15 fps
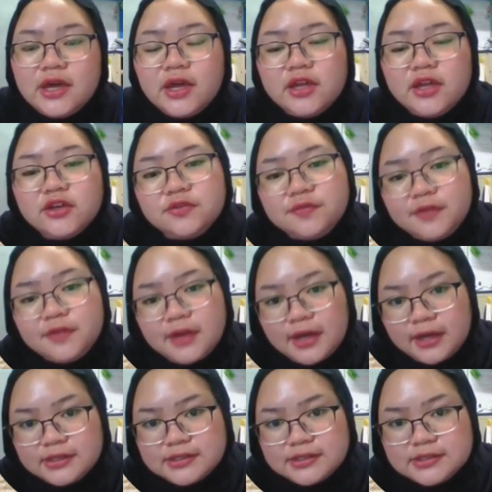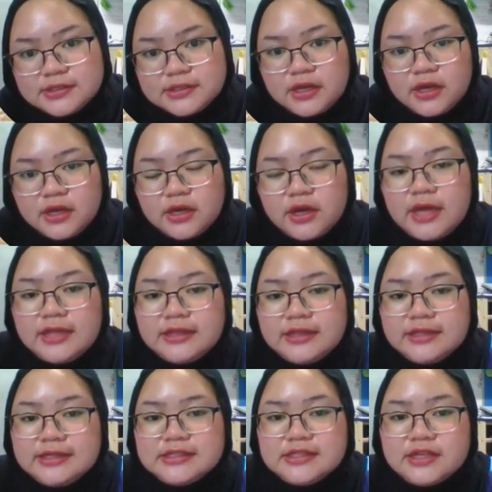it reflects
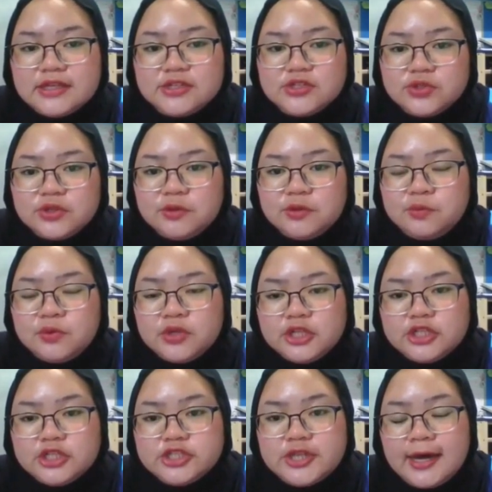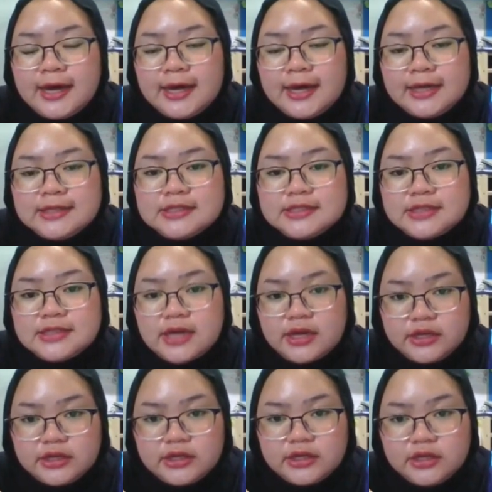18th century British high
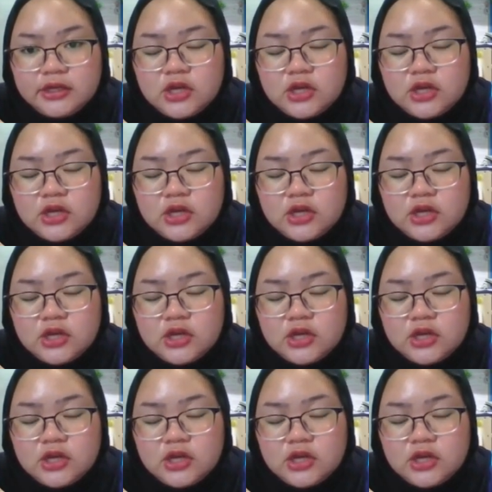society.